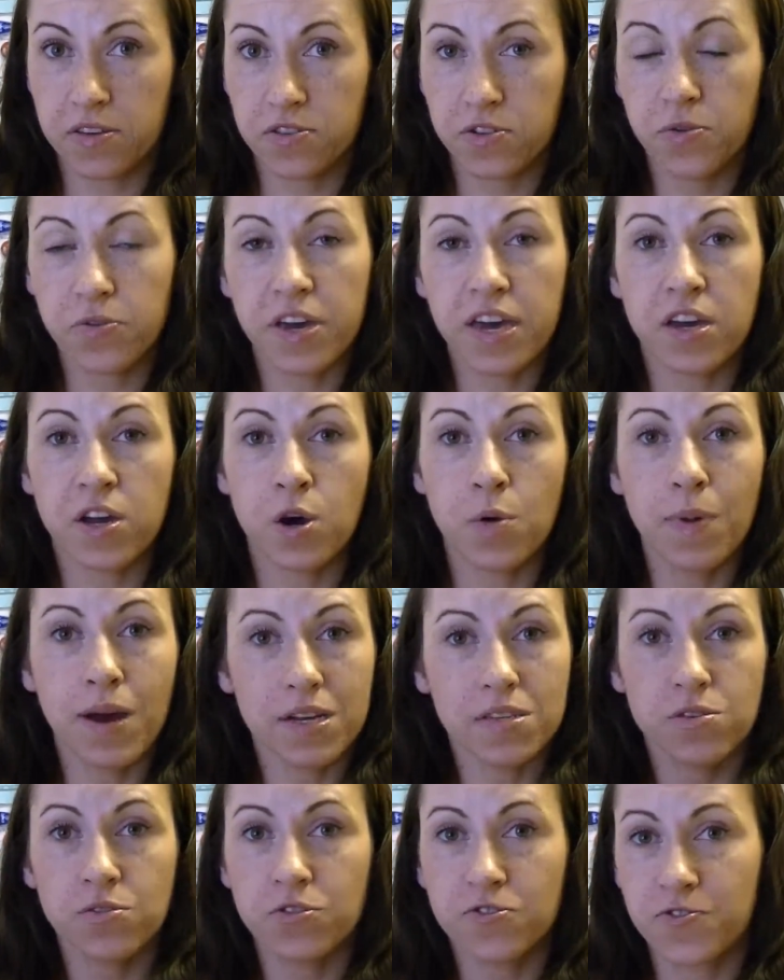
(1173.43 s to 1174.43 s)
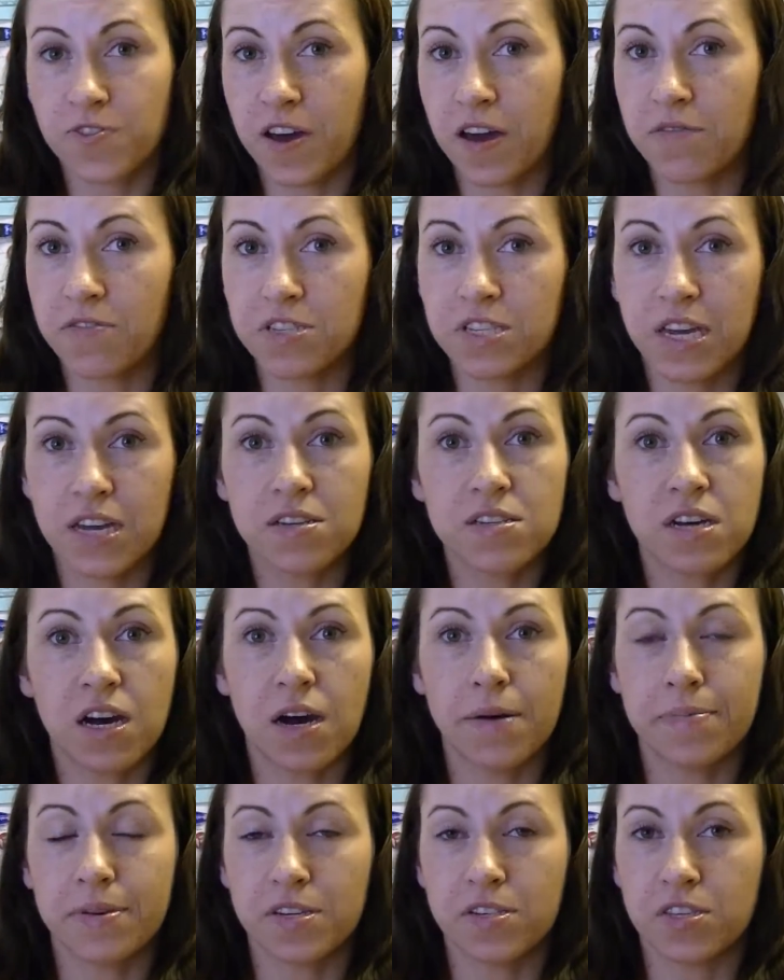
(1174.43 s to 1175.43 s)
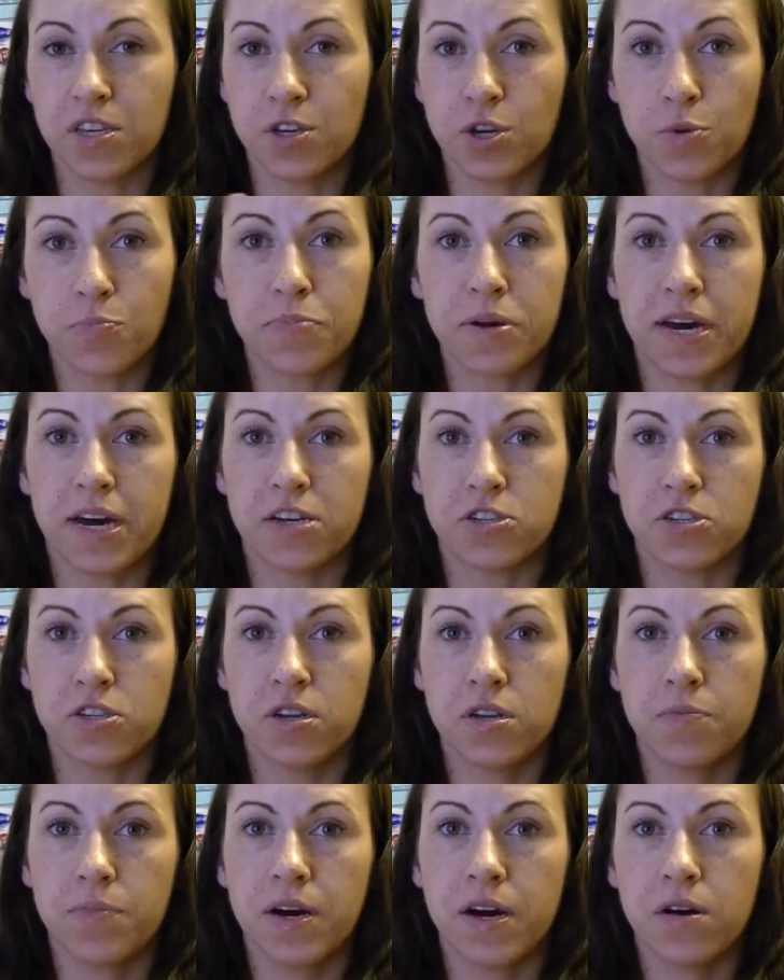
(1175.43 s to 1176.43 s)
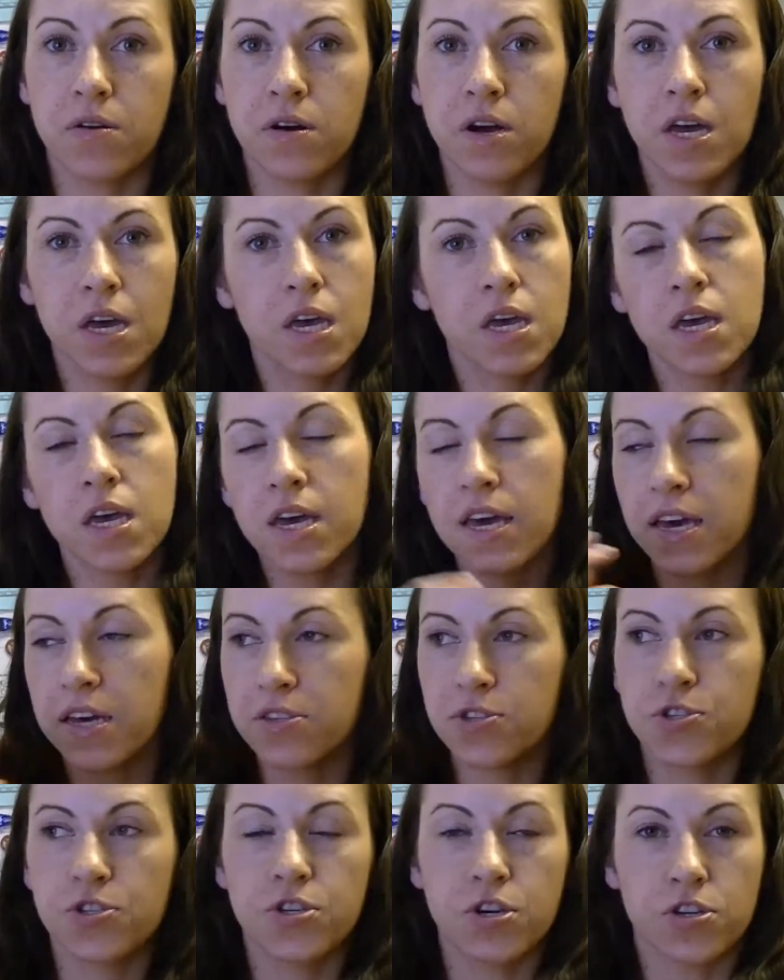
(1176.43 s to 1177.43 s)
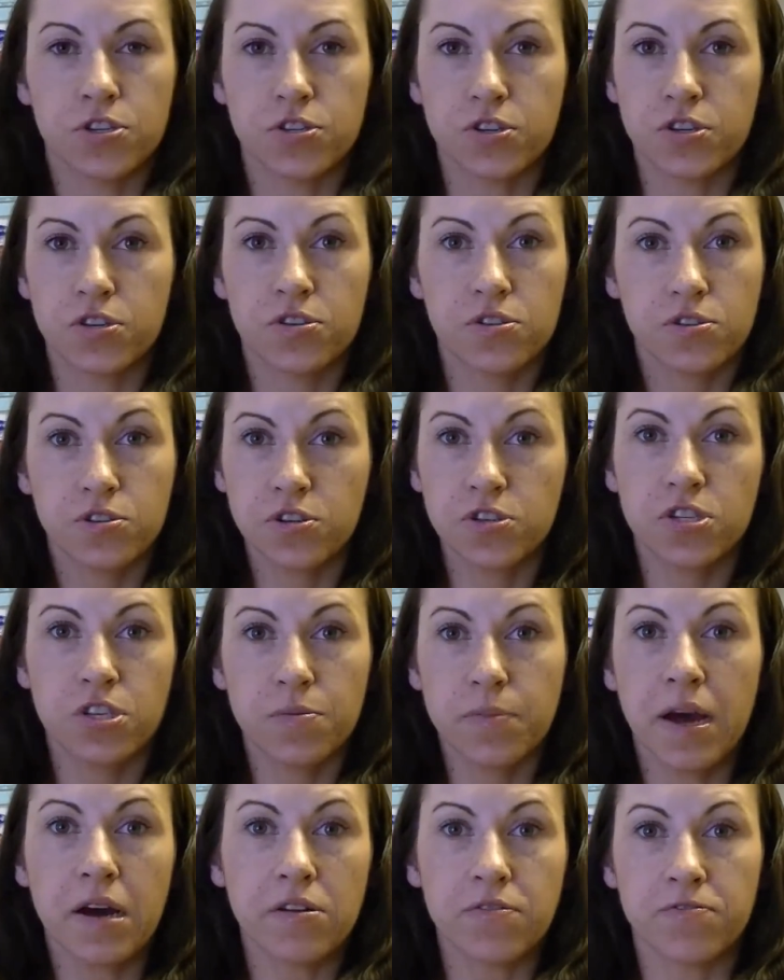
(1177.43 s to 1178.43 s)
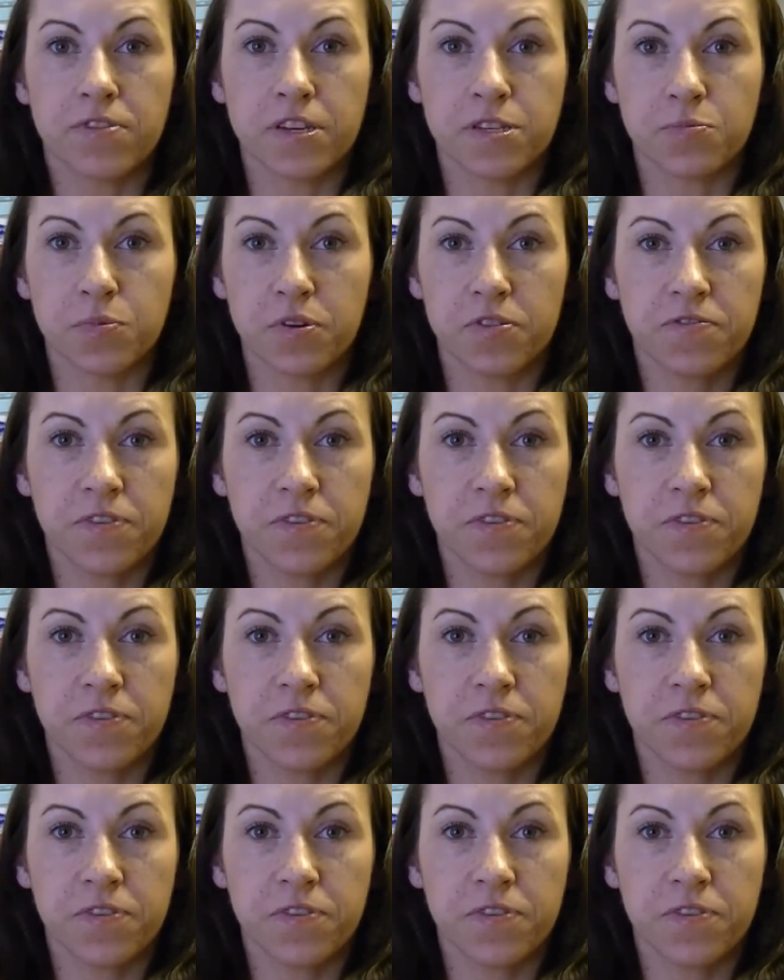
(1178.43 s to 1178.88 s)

So again, go back to those 5 or 10 topics that you're passionate about and search them out on Facebook.